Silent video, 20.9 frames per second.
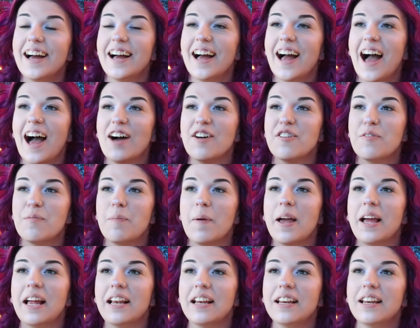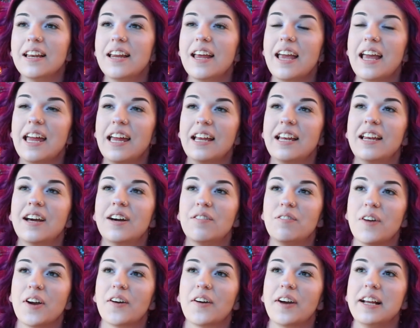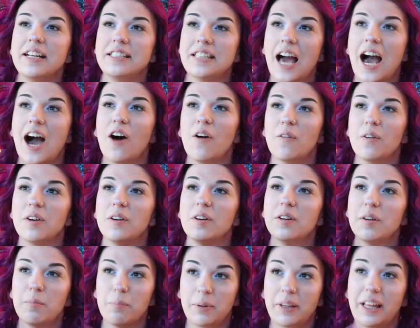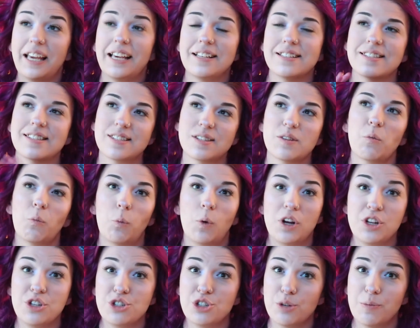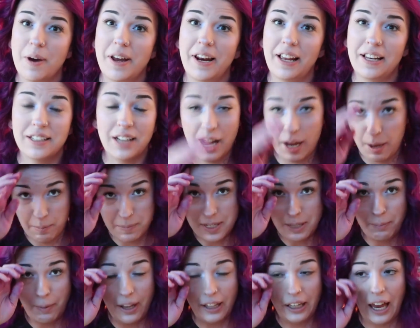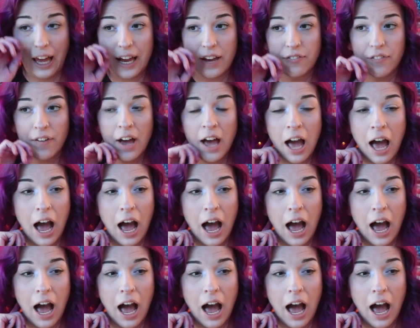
have been in a very down place one too many times in my life.